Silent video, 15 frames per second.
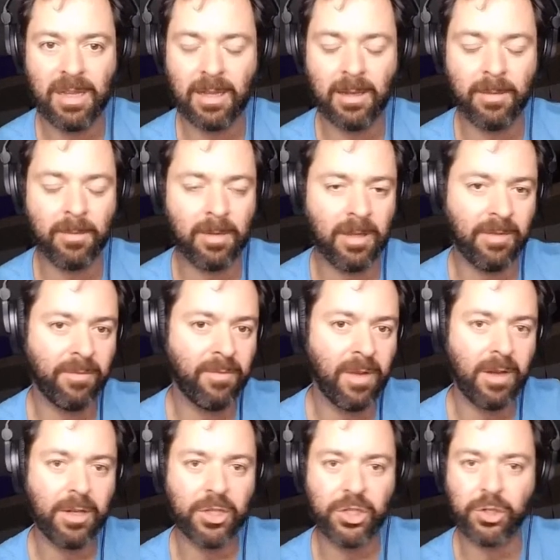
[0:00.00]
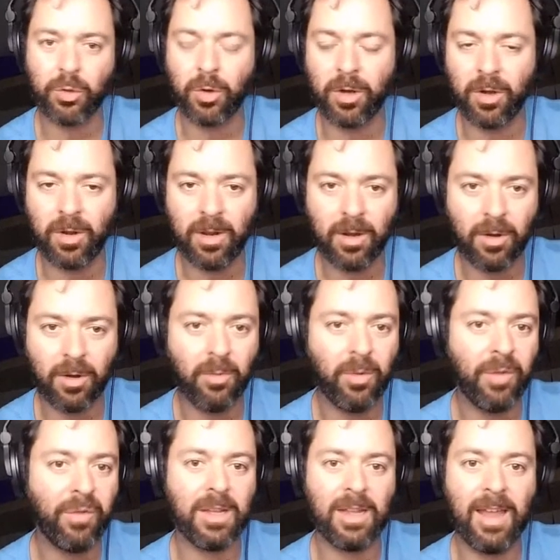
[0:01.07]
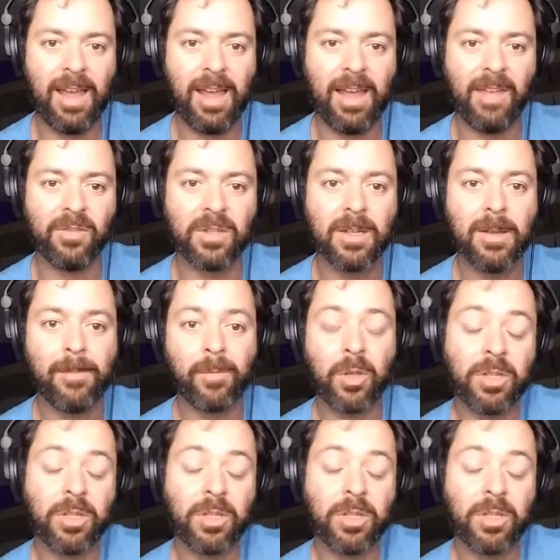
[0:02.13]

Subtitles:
and make them live very short, horrific lives